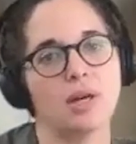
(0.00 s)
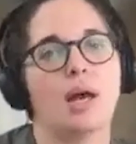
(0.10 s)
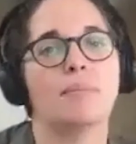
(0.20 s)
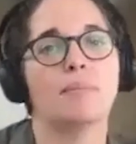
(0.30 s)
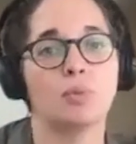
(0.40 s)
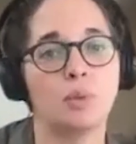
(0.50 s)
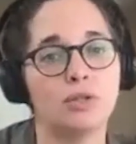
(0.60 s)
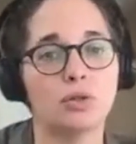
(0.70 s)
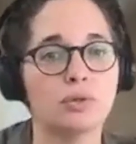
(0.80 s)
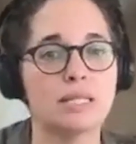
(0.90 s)
Yeah. But we do
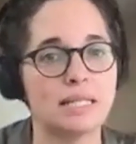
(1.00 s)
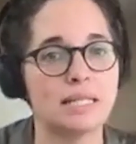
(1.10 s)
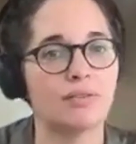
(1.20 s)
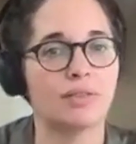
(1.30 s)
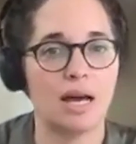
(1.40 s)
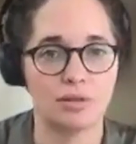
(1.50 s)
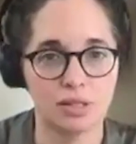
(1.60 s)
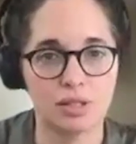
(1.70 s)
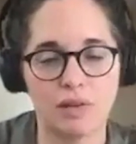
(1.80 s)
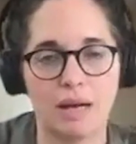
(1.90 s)
receive thousands of
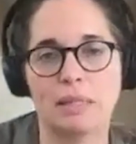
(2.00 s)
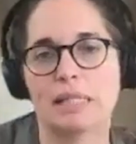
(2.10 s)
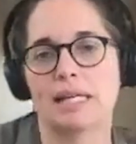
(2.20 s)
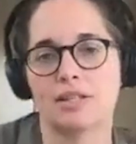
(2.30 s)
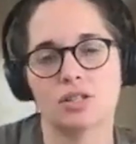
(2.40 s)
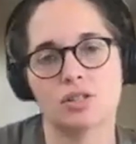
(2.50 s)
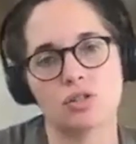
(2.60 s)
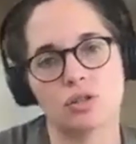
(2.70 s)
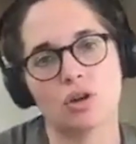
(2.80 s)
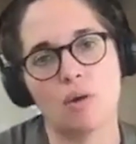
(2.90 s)
applications, so the
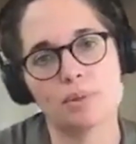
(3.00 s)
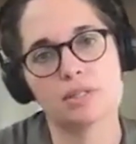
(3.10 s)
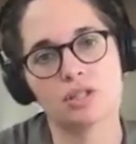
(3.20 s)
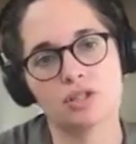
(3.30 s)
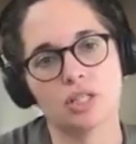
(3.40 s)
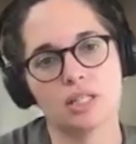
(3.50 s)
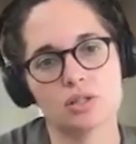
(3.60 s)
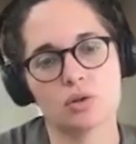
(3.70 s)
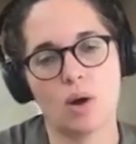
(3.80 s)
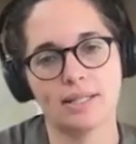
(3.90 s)
competition is
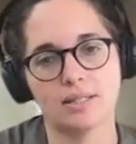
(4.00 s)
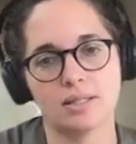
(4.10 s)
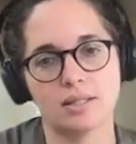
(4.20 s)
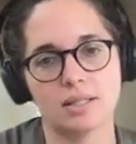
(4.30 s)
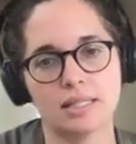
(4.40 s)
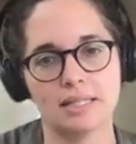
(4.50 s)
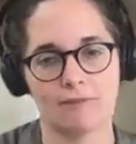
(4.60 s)
quite stiff.